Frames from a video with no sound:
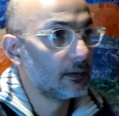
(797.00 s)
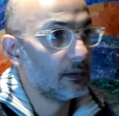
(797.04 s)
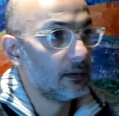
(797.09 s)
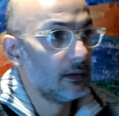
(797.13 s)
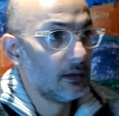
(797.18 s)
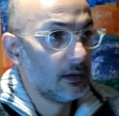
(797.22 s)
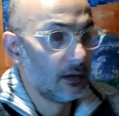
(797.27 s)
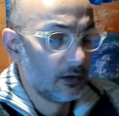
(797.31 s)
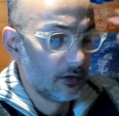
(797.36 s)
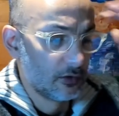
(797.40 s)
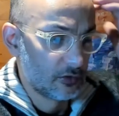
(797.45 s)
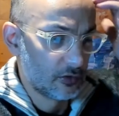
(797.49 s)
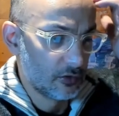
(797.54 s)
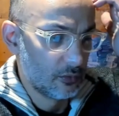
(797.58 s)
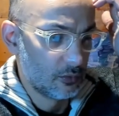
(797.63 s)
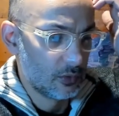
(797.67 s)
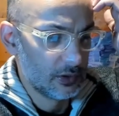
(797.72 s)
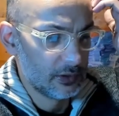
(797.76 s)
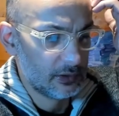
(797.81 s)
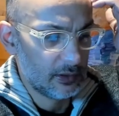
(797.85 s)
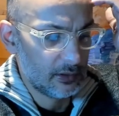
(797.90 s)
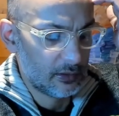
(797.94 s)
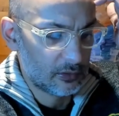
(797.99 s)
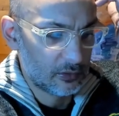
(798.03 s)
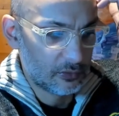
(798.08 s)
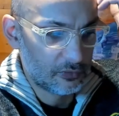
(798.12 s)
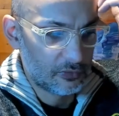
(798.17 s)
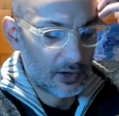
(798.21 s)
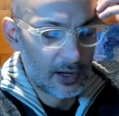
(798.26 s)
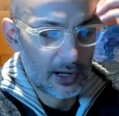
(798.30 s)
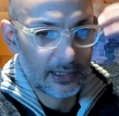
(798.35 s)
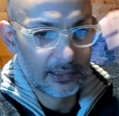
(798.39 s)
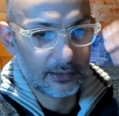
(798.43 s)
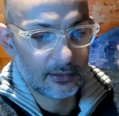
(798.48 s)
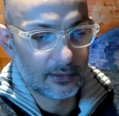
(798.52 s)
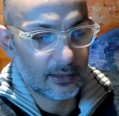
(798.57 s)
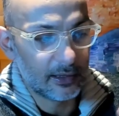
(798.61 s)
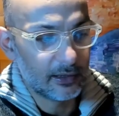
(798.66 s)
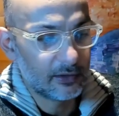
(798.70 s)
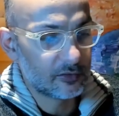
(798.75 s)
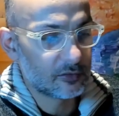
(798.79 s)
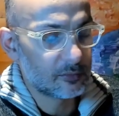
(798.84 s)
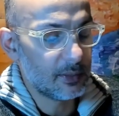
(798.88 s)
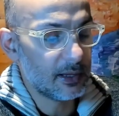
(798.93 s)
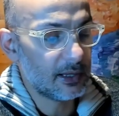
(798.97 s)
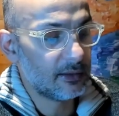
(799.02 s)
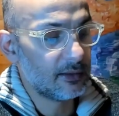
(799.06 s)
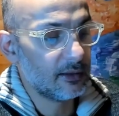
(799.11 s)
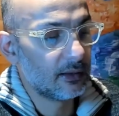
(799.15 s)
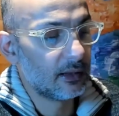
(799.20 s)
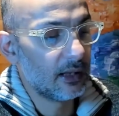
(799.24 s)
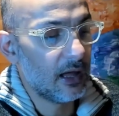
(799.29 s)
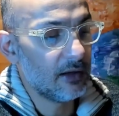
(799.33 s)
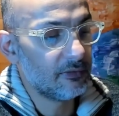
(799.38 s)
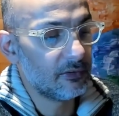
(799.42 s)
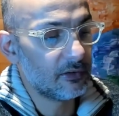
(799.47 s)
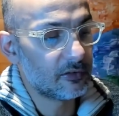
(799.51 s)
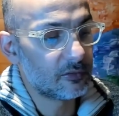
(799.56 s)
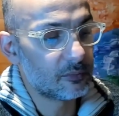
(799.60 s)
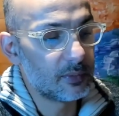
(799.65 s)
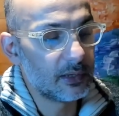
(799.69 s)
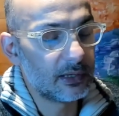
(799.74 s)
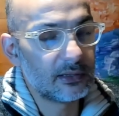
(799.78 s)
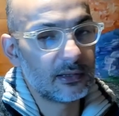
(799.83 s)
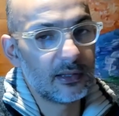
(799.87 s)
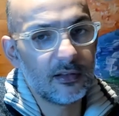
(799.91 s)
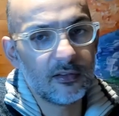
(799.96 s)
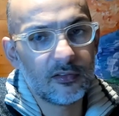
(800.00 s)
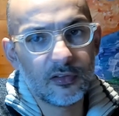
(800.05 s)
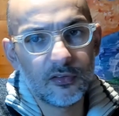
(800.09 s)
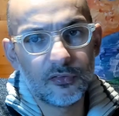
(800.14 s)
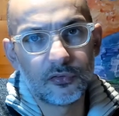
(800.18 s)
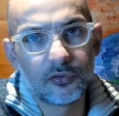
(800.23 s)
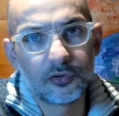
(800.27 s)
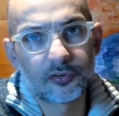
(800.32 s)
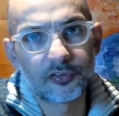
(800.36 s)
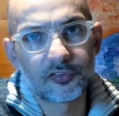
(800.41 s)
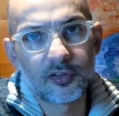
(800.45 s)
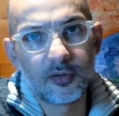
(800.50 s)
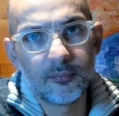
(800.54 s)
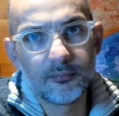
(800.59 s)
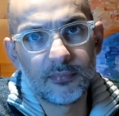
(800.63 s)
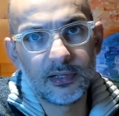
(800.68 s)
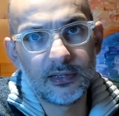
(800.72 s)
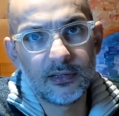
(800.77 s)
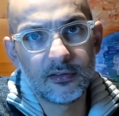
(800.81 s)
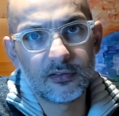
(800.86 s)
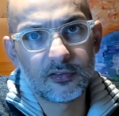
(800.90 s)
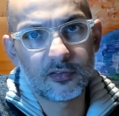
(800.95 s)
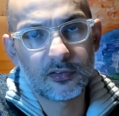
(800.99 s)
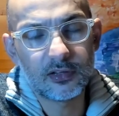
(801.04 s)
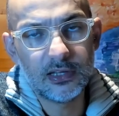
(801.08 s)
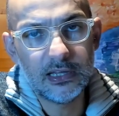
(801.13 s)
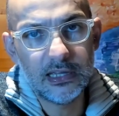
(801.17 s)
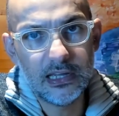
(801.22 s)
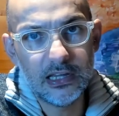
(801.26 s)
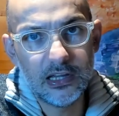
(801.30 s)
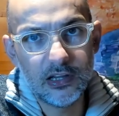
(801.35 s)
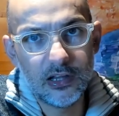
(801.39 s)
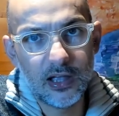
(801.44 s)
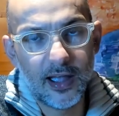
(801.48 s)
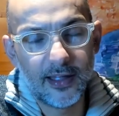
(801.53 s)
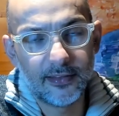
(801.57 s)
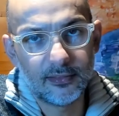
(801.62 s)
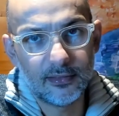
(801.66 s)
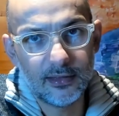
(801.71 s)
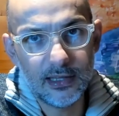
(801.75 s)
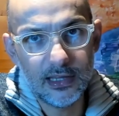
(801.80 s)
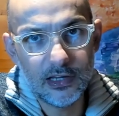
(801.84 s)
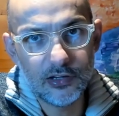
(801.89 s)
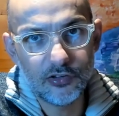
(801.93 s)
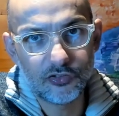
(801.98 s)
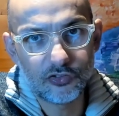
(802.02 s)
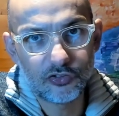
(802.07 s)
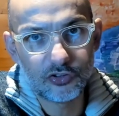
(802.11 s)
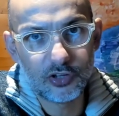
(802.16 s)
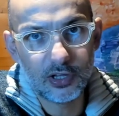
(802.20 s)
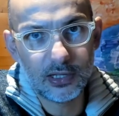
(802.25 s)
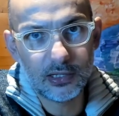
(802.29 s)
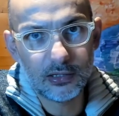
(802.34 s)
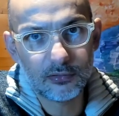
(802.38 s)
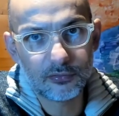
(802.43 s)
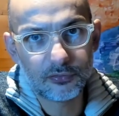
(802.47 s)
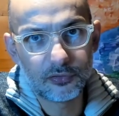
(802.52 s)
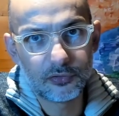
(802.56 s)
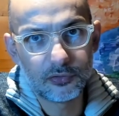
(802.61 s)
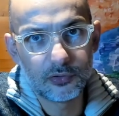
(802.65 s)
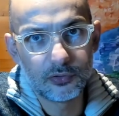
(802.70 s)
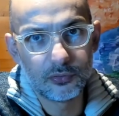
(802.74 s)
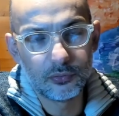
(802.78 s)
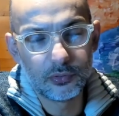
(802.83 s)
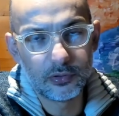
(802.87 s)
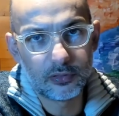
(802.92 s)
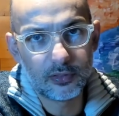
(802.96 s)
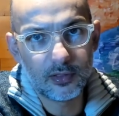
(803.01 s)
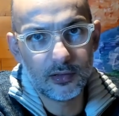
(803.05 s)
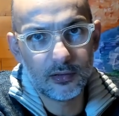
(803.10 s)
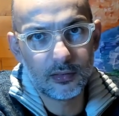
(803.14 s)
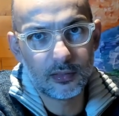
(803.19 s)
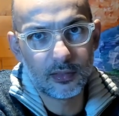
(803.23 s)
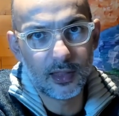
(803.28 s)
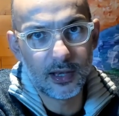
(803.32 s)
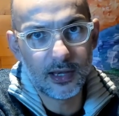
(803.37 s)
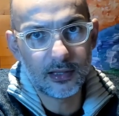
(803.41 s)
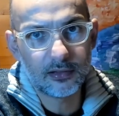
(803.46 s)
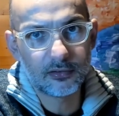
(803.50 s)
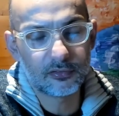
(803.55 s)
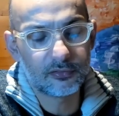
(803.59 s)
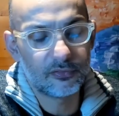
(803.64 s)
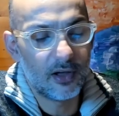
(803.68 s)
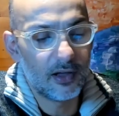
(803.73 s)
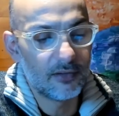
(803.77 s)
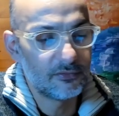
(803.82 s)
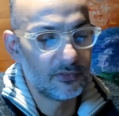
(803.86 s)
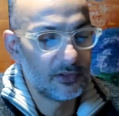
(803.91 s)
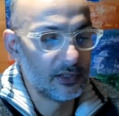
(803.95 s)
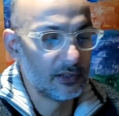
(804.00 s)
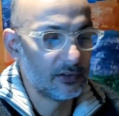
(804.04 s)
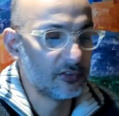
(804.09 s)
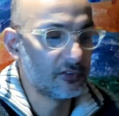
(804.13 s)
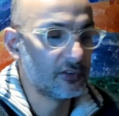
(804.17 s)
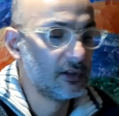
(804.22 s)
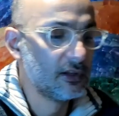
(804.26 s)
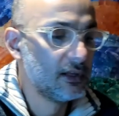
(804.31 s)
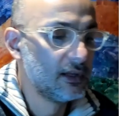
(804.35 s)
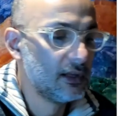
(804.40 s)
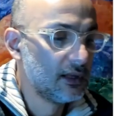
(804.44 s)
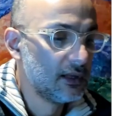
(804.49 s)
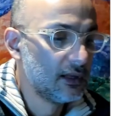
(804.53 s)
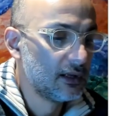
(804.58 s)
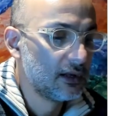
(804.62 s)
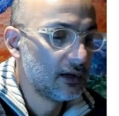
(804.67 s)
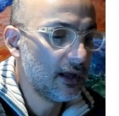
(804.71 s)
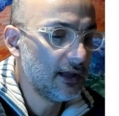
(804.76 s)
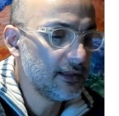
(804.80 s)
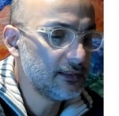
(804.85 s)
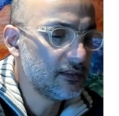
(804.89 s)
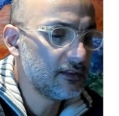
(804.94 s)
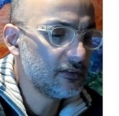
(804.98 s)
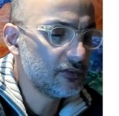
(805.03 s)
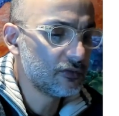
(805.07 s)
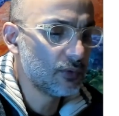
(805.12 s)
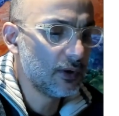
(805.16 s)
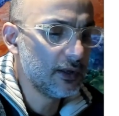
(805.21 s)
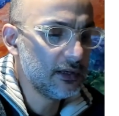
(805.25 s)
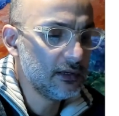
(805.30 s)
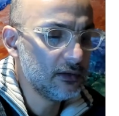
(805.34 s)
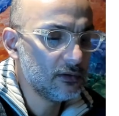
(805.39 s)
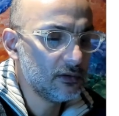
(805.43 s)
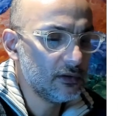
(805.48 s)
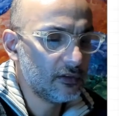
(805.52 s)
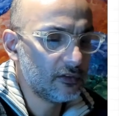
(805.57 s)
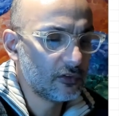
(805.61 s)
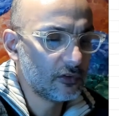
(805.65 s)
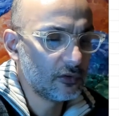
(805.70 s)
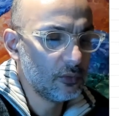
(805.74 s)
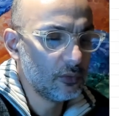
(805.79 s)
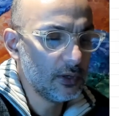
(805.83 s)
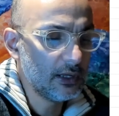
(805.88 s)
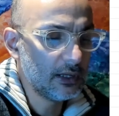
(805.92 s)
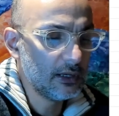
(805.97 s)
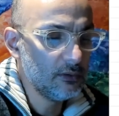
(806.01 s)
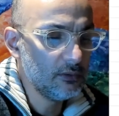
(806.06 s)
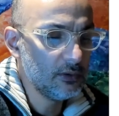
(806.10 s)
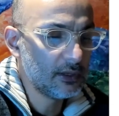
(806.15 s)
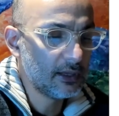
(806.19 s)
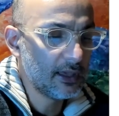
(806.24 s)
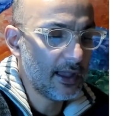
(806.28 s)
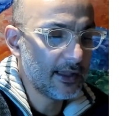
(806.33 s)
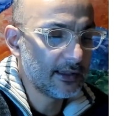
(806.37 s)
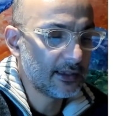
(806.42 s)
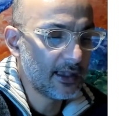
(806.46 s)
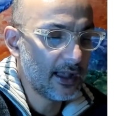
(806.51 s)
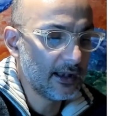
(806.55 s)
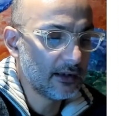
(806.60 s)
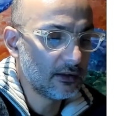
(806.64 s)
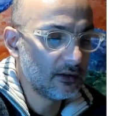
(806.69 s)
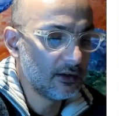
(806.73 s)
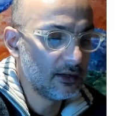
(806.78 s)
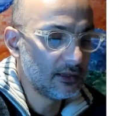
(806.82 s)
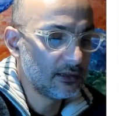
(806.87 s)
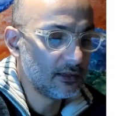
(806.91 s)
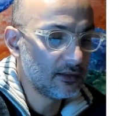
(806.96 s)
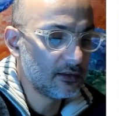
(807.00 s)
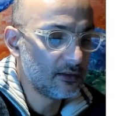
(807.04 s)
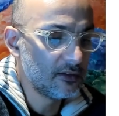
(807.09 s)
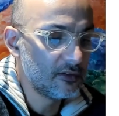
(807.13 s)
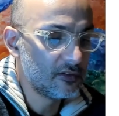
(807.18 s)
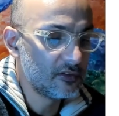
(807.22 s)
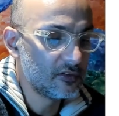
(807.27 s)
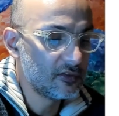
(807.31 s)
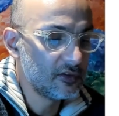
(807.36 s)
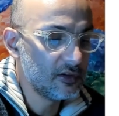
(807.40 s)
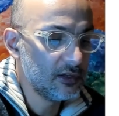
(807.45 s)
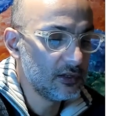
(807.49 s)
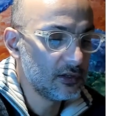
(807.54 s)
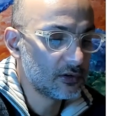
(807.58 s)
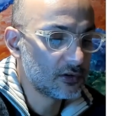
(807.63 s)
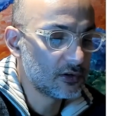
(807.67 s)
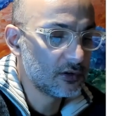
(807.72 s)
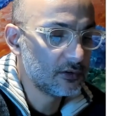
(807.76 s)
So I wanted to find the expected life expectancy for somebody's at age 10 for within the next 5 years. Right? This one, it's quickly we can calculate it. It's 0